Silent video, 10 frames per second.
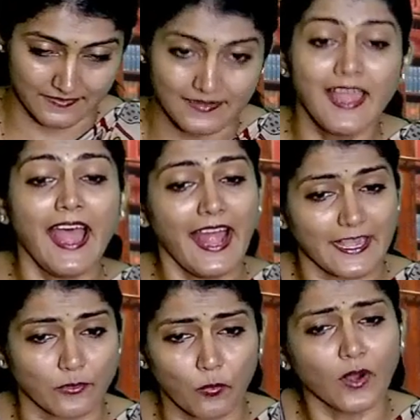And
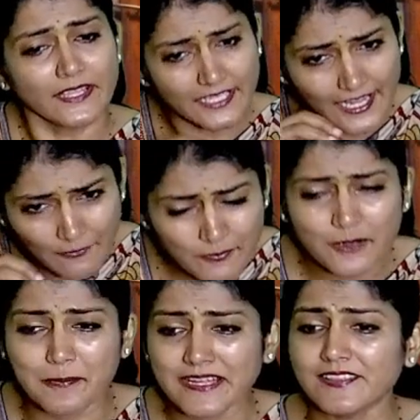whatever be
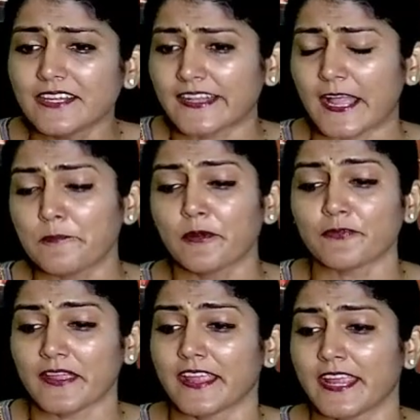the type of
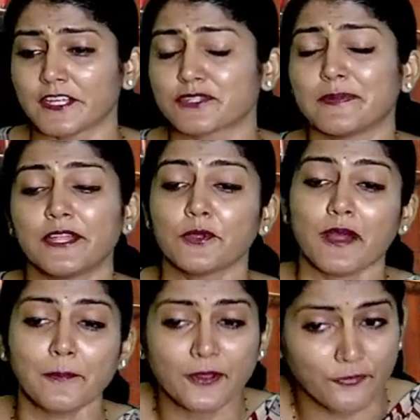engagement you are
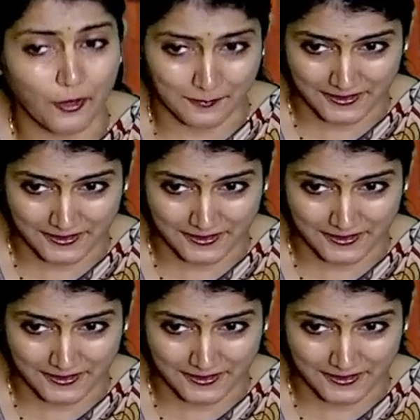performing,